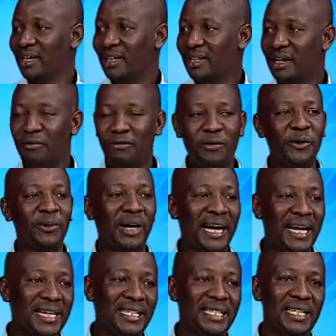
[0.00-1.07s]
Therefore, you
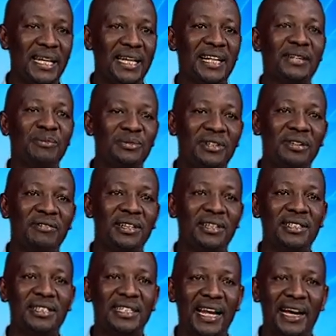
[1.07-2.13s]
can't say that Museveni
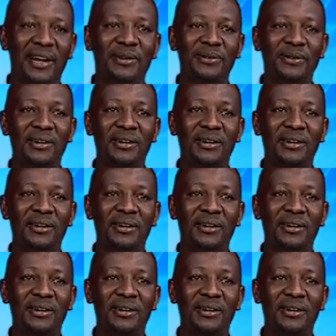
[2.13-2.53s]
is now